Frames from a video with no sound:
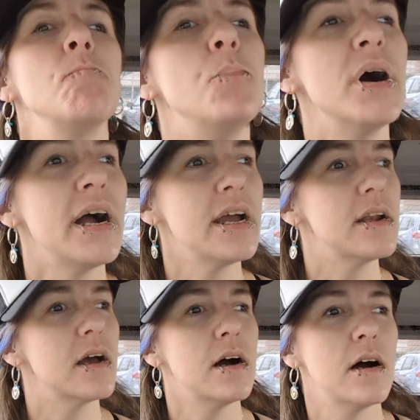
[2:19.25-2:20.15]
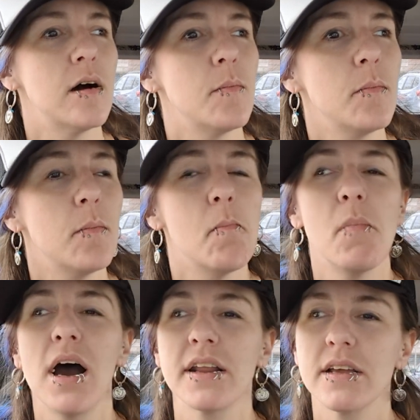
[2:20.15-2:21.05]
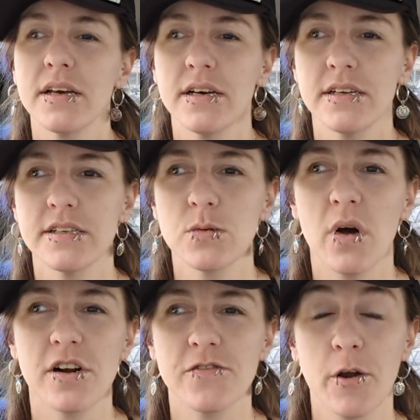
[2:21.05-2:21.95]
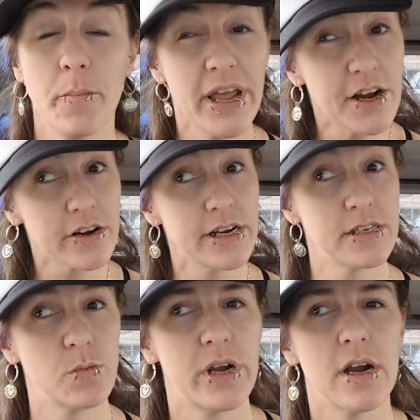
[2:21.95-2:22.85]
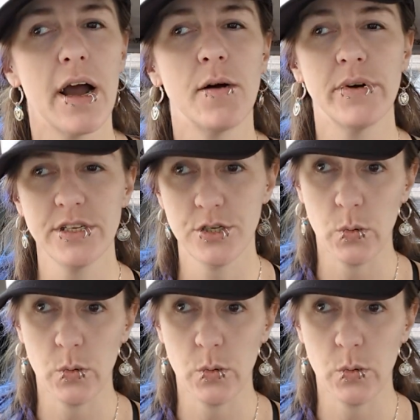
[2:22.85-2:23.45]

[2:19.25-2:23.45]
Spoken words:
But Monica's Waterfront Bakery is where I went to